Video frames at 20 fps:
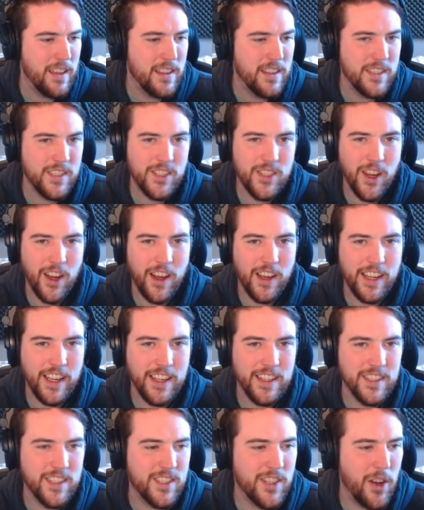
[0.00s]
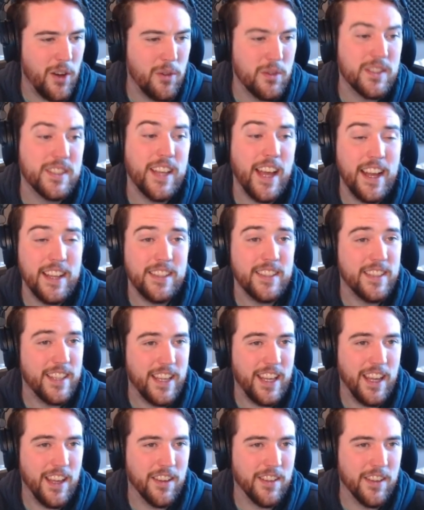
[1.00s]
Shocking jokes, that's the
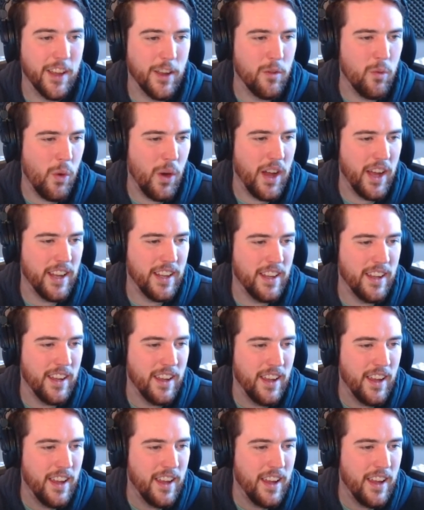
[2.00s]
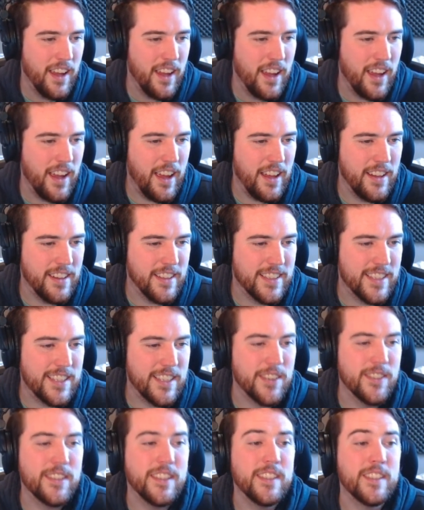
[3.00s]
healing one. And the
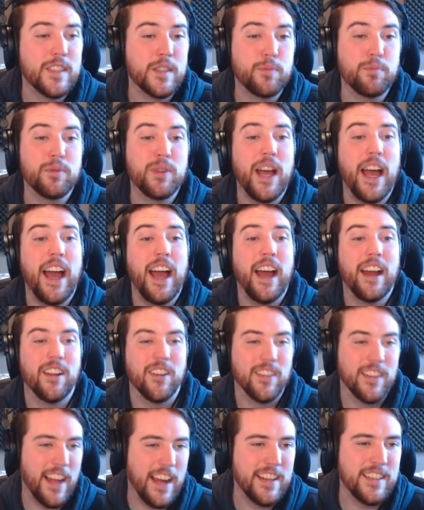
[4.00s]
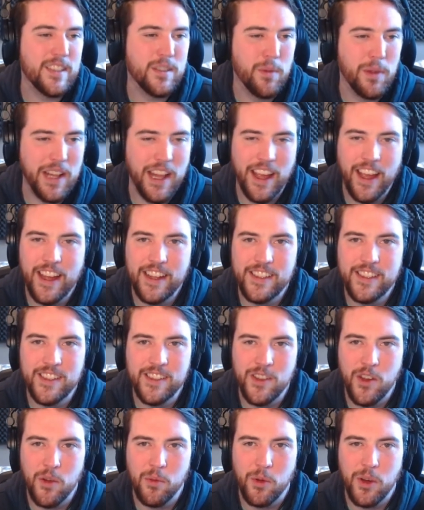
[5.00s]
Stilton Splatter, that's the one that hits
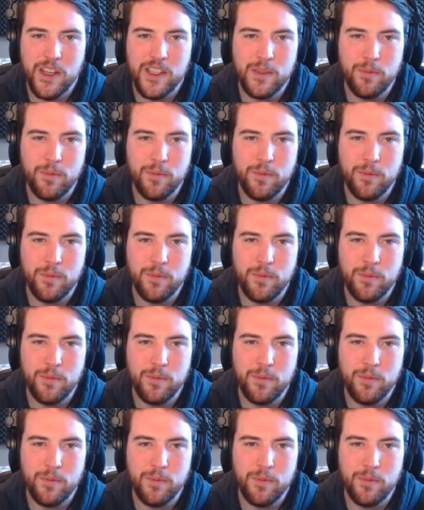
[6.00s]
numerous